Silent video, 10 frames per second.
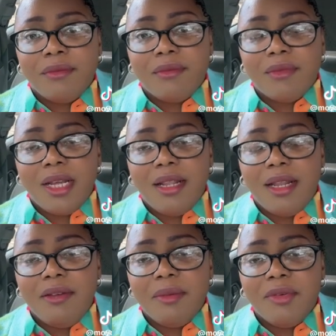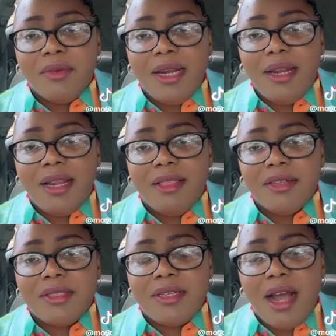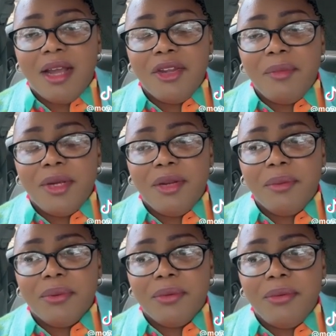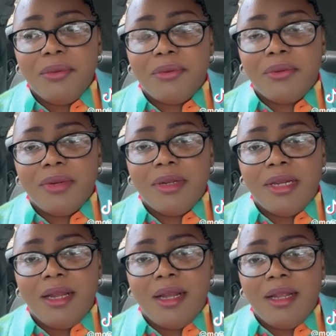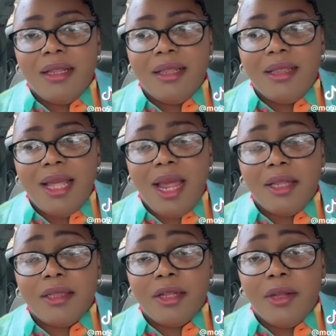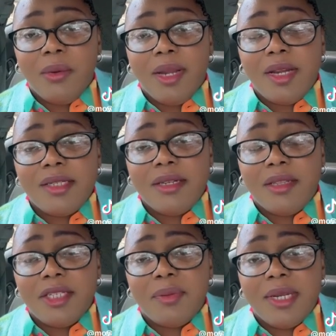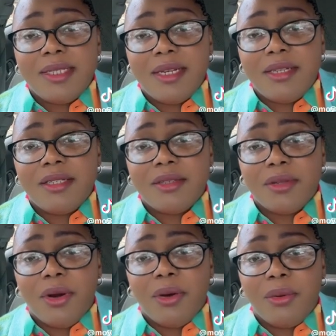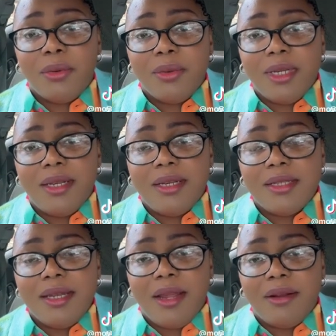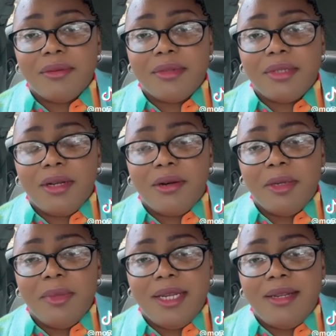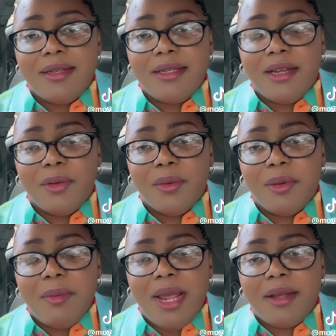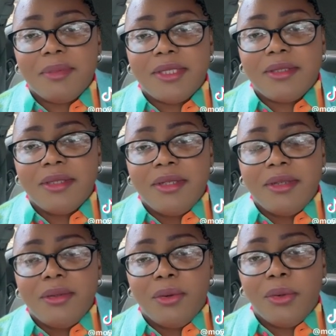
A lot of them are right, and there's documented proof that the location of these plantations are old Indian towns. They call them Indian town on the maps, or